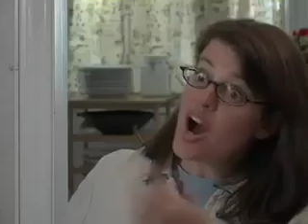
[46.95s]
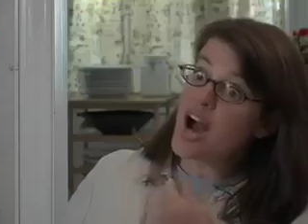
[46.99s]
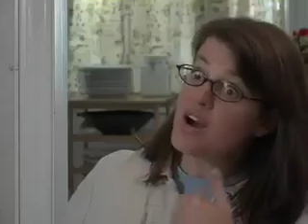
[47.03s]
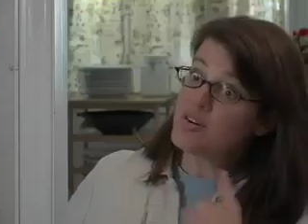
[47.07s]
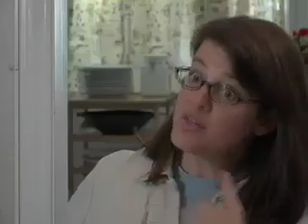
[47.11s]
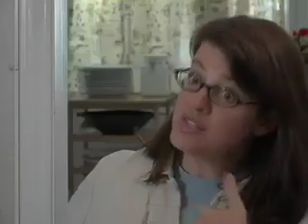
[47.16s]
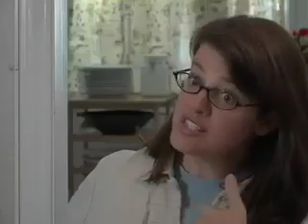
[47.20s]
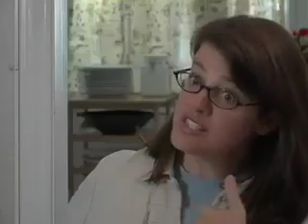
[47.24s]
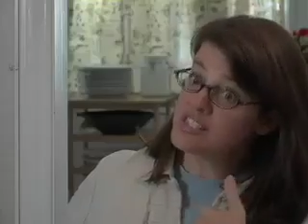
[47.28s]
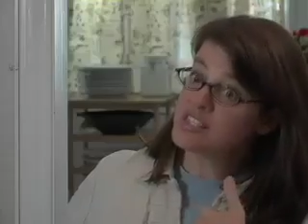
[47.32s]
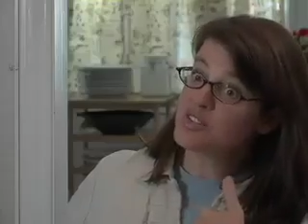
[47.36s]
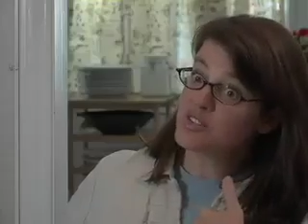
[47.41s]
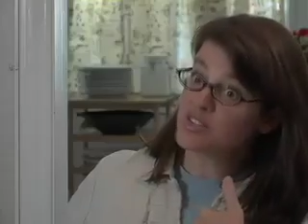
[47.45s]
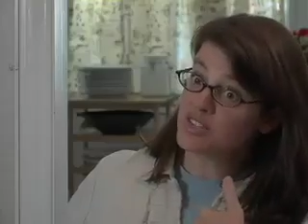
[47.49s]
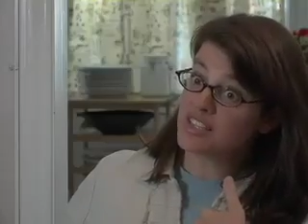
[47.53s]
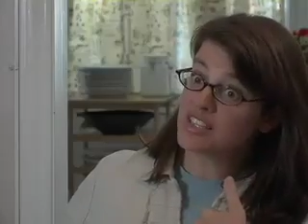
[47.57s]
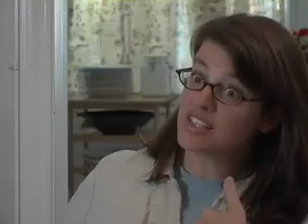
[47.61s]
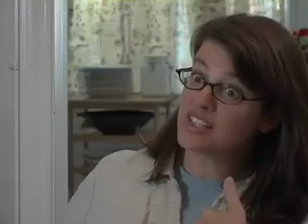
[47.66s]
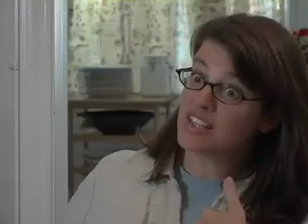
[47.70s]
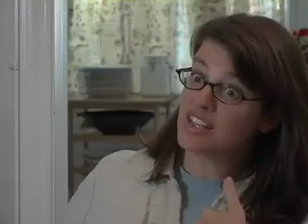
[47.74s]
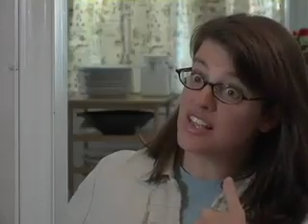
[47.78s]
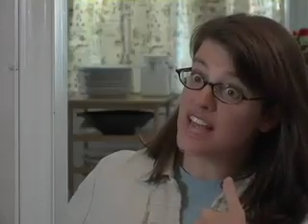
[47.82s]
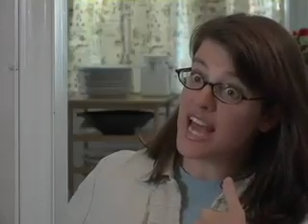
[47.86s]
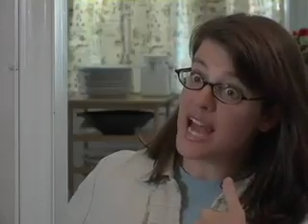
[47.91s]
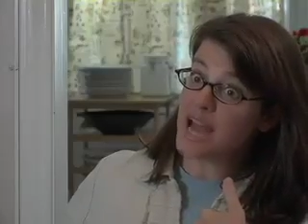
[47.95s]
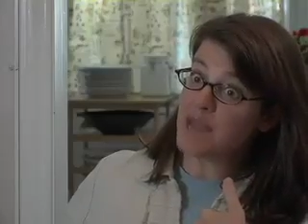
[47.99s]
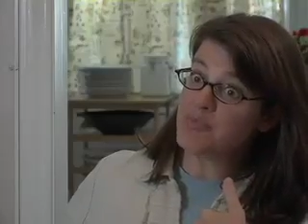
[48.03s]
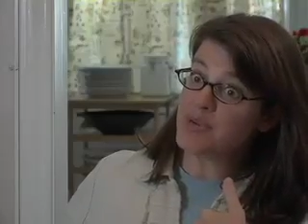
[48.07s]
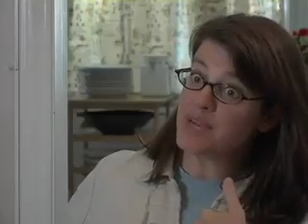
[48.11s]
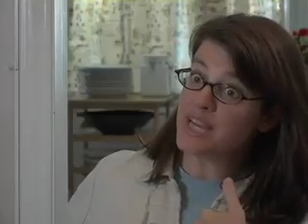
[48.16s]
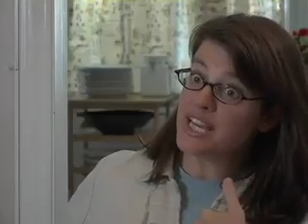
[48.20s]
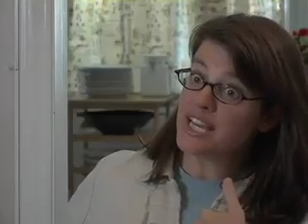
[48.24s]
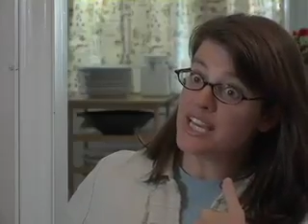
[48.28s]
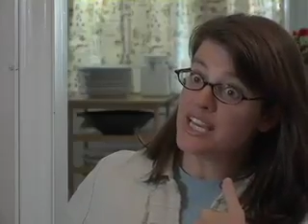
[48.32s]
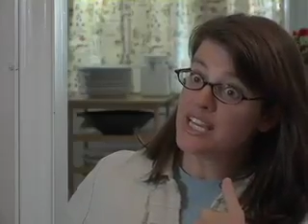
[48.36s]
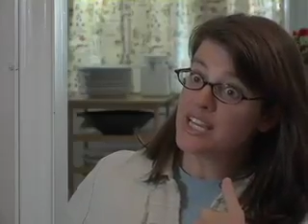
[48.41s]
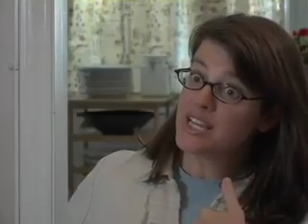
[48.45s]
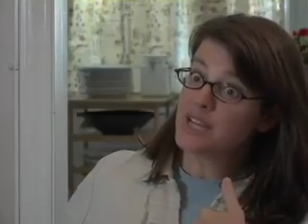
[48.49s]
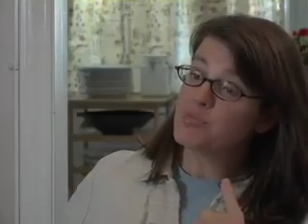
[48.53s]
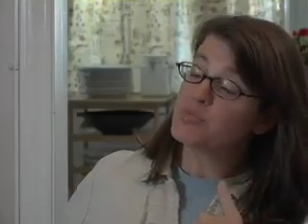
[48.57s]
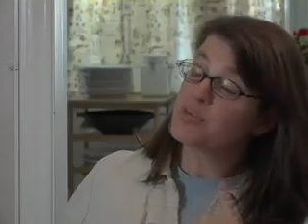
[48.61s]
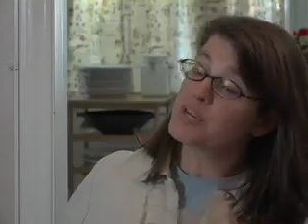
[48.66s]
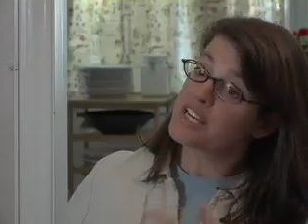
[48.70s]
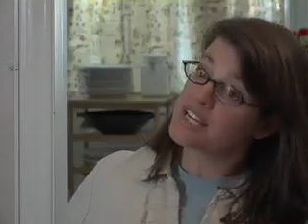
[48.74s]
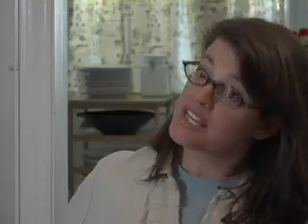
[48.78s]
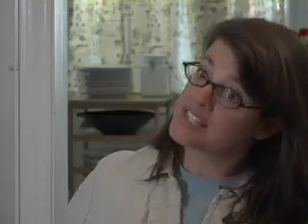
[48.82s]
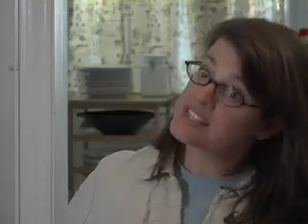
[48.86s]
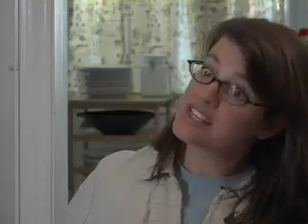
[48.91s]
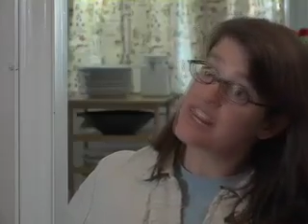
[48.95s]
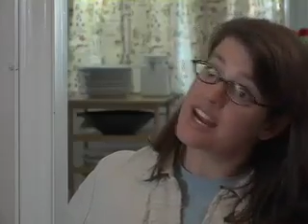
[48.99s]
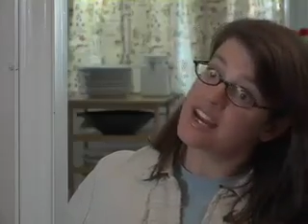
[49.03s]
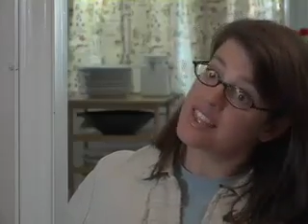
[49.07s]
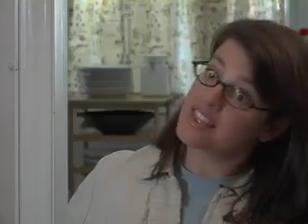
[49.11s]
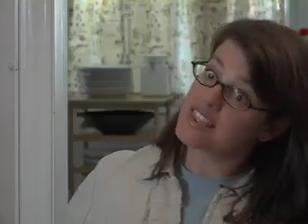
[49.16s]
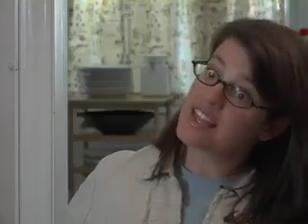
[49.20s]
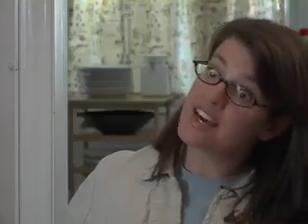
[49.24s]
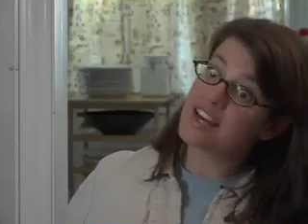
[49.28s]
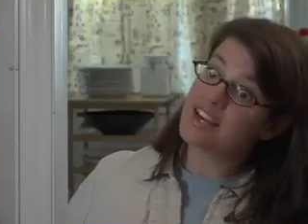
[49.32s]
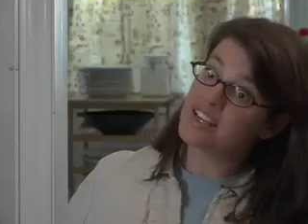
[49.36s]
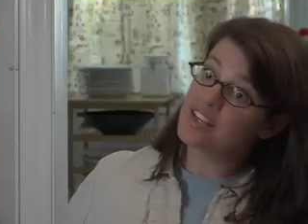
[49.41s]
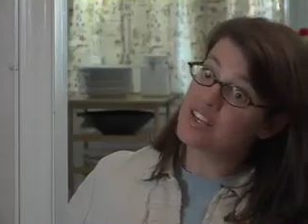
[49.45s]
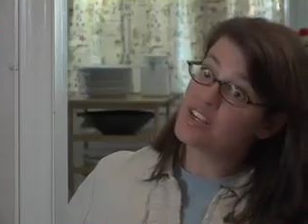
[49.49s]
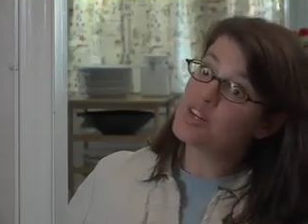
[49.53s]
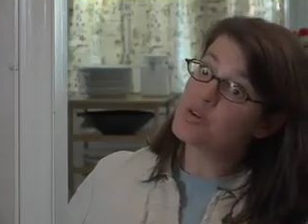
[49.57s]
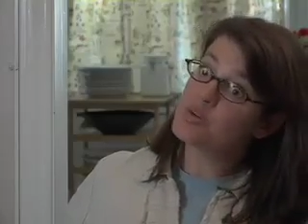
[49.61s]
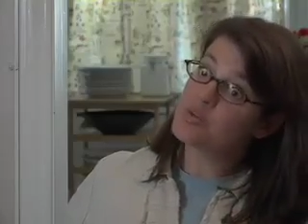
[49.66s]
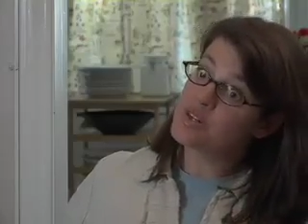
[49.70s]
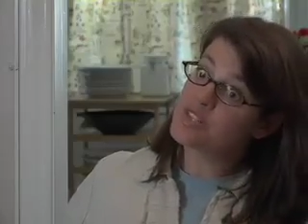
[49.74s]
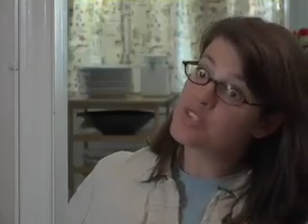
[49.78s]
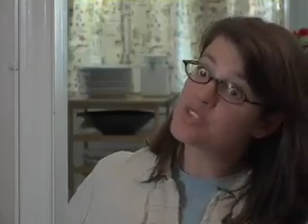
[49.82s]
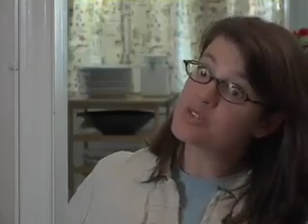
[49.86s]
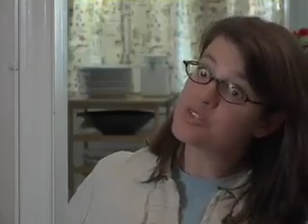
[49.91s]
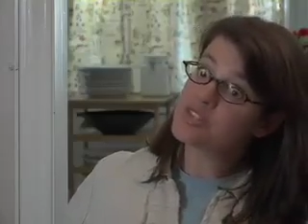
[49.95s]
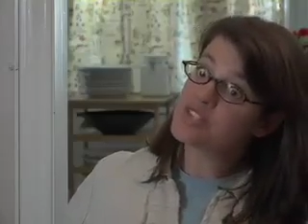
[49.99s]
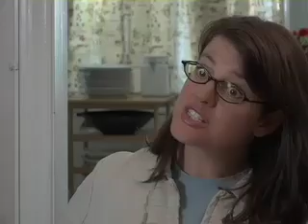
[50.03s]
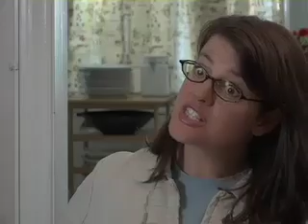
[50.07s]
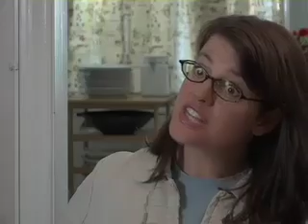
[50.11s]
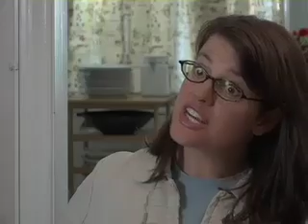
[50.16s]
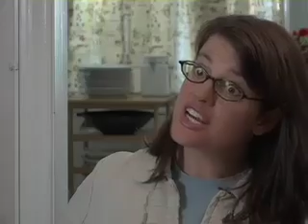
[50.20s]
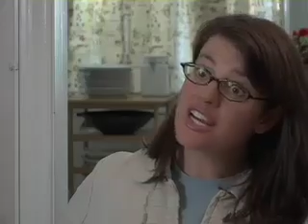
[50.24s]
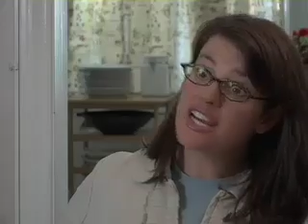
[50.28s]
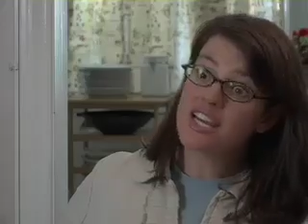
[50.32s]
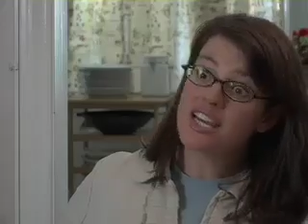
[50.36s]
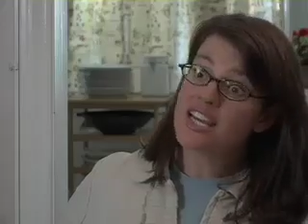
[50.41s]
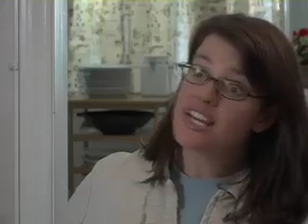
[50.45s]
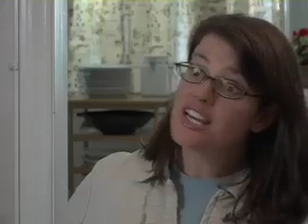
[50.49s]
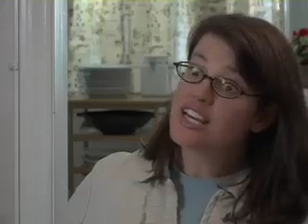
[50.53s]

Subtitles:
I was secretly a little happy because I thought, you know what, Georgia?